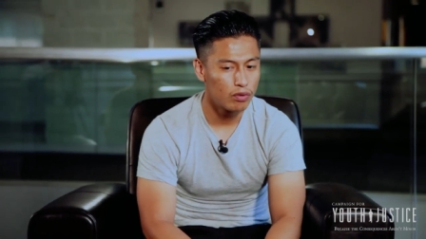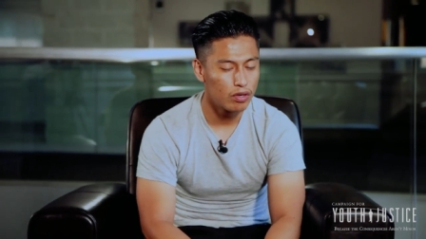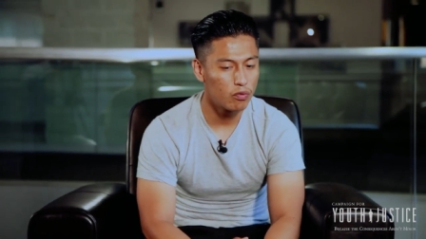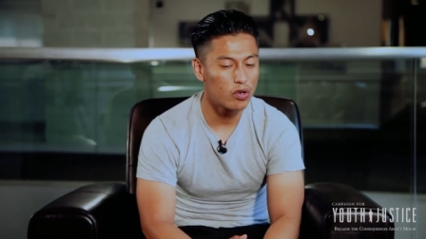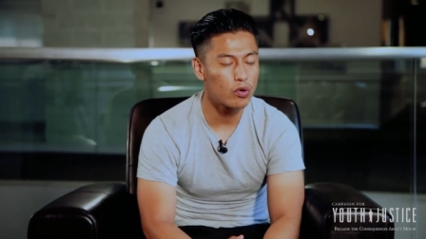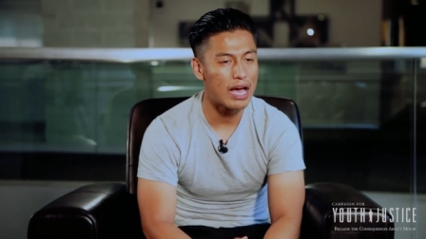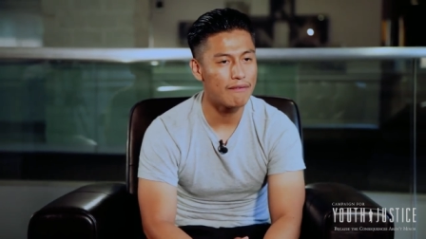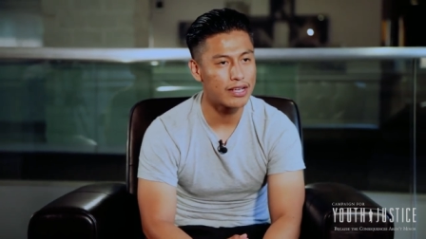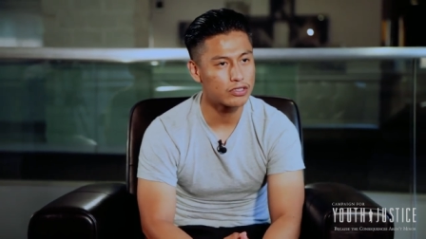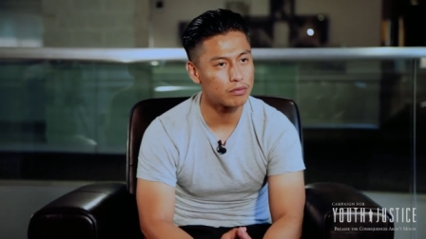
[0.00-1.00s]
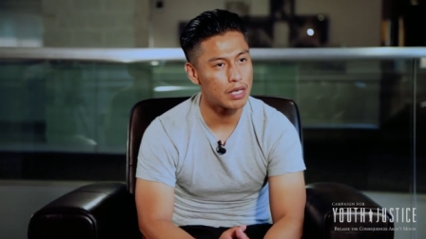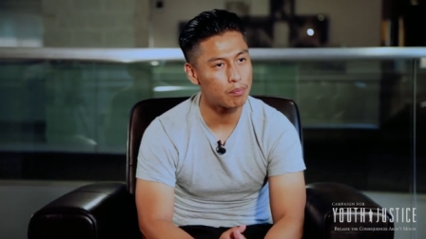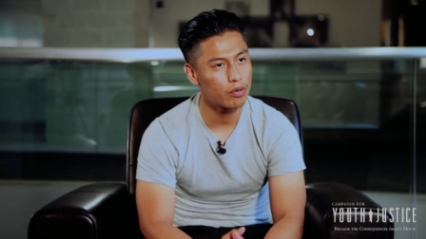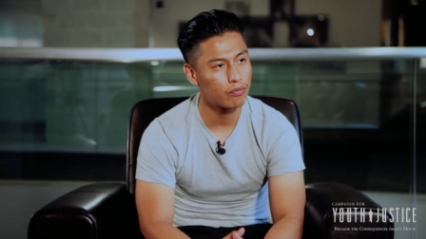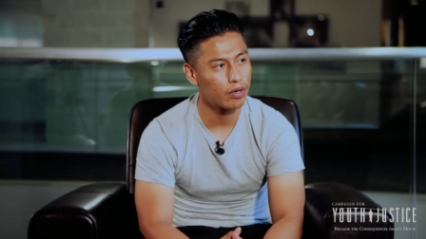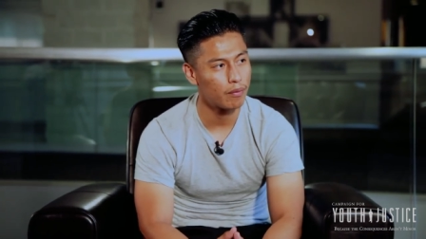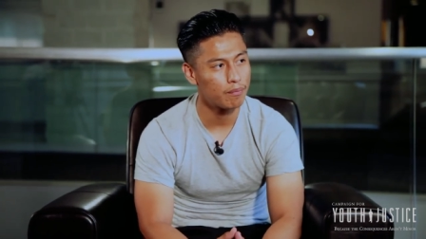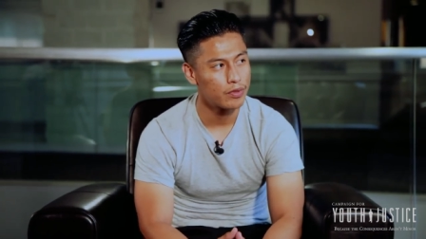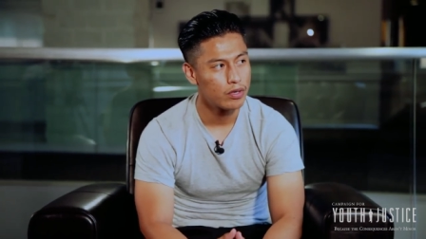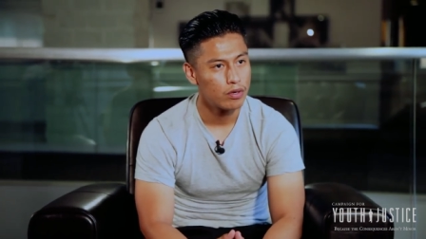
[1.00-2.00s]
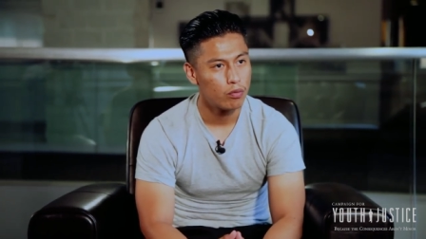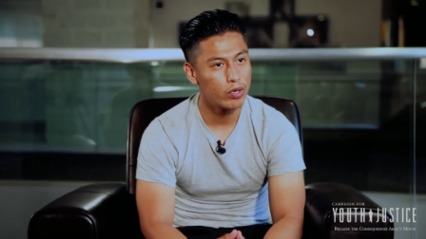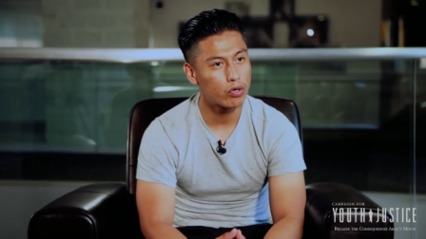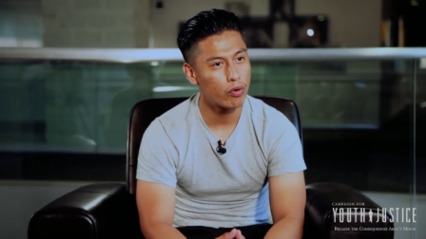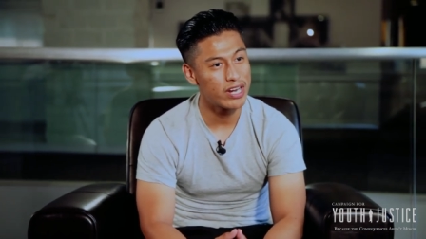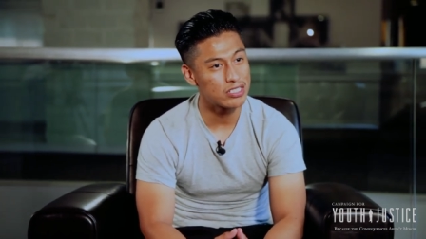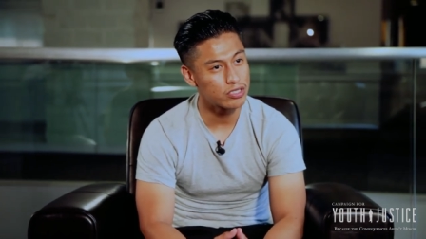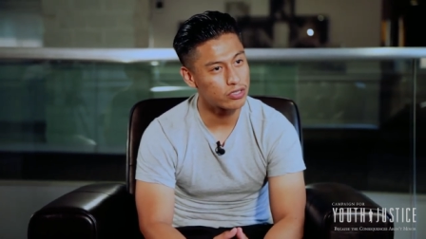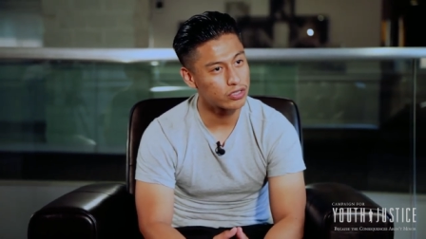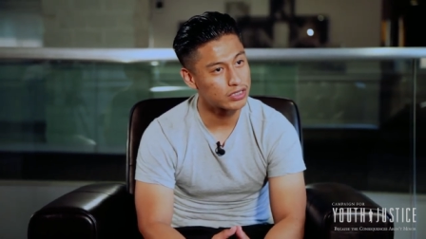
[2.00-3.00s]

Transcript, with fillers: we could have like some type of um, recreational